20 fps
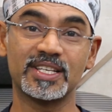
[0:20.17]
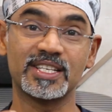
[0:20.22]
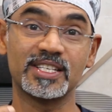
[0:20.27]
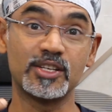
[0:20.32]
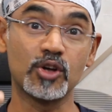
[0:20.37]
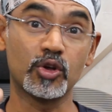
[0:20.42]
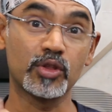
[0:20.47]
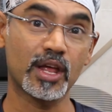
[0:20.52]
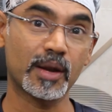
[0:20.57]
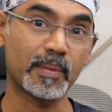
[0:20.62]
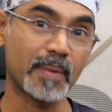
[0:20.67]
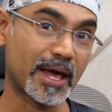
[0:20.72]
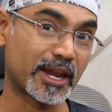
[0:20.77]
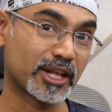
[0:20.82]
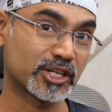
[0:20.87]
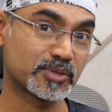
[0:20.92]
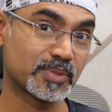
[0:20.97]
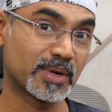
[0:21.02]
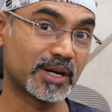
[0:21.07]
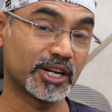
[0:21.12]
this donor
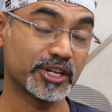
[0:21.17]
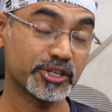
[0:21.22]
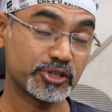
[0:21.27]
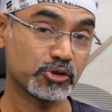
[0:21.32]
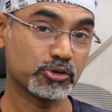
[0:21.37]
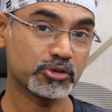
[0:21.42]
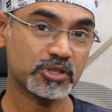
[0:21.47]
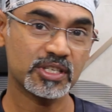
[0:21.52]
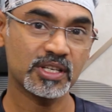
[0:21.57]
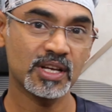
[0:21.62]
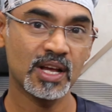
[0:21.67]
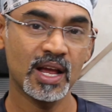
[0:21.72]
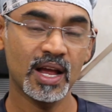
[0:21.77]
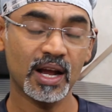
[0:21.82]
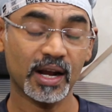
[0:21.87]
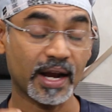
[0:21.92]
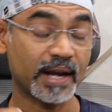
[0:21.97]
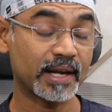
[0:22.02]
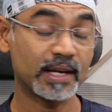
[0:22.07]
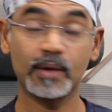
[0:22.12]
management issues.
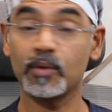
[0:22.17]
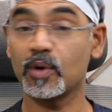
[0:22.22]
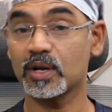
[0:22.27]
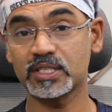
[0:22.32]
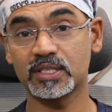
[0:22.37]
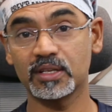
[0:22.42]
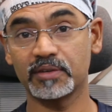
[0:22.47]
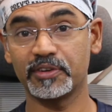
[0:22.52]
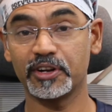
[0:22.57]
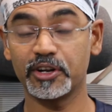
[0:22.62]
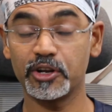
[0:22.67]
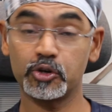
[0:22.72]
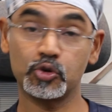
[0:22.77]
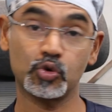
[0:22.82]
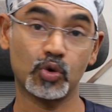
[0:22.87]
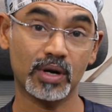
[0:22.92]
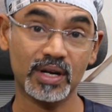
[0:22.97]
Kindly watch the video to